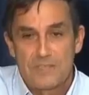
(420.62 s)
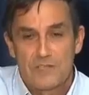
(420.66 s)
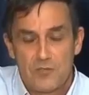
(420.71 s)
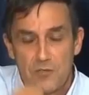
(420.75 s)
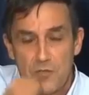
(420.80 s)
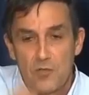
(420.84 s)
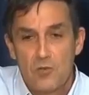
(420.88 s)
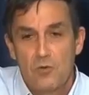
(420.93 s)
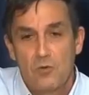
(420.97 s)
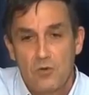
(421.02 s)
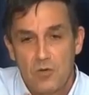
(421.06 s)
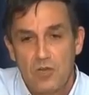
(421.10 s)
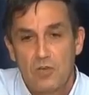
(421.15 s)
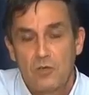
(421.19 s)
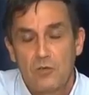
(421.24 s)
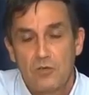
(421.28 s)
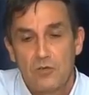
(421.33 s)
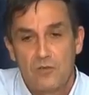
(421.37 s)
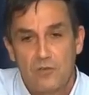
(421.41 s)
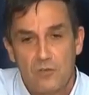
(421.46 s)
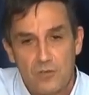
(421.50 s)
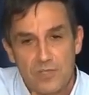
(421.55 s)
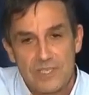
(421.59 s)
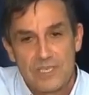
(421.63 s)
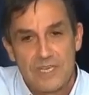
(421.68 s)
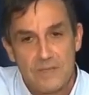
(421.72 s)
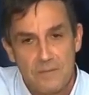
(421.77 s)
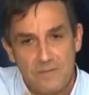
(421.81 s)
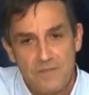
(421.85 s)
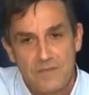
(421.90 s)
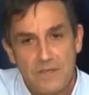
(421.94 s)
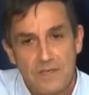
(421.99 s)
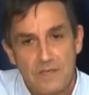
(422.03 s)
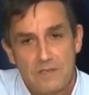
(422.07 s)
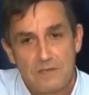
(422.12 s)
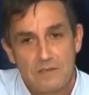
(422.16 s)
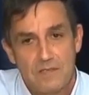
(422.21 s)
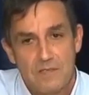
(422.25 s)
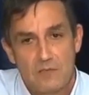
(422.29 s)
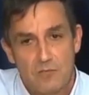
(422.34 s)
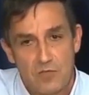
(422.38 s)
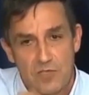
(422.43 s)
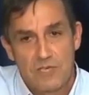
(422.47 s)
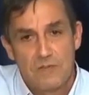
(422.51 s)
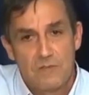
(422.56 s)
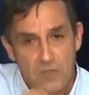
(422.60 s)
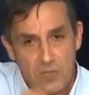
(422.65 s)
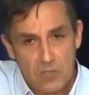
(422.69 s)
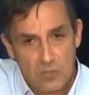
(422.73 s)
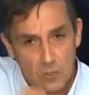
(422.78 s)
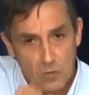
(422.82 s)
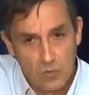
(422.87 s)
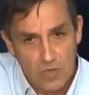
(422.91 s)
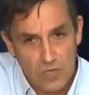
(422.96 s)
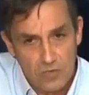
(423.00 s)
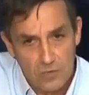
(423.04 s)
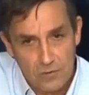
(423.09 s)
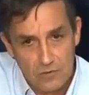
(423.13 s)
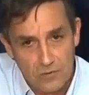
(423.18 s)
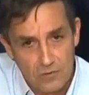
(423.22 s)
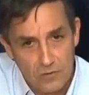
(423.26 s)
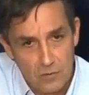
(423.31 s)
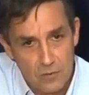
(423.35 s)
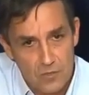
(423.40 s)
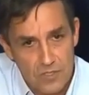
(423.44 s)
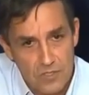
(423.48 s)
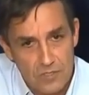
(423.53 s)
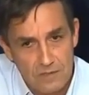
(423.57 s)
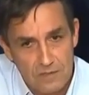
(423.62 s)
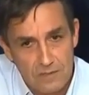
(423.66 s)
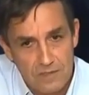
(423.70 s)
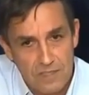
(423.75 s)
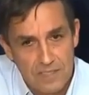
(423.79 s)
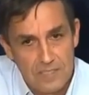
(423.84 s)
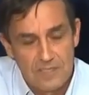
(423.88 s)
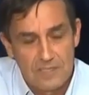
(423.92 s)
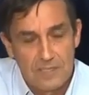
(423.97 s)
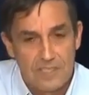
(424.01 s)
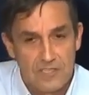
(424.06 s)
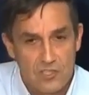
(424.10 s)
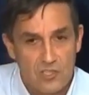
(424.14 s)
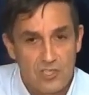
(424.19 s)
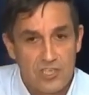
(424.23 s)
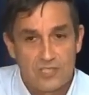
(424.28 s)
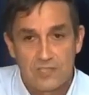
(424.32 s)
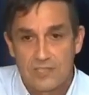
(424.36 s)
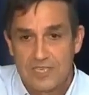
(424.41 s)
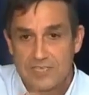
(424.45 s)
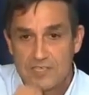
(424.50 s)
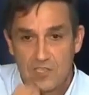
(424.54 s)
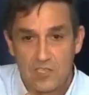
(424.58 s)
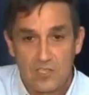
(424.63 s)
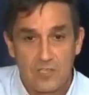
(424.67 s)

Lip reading: is no longer the same thing. The same thing no longer, you see. It's just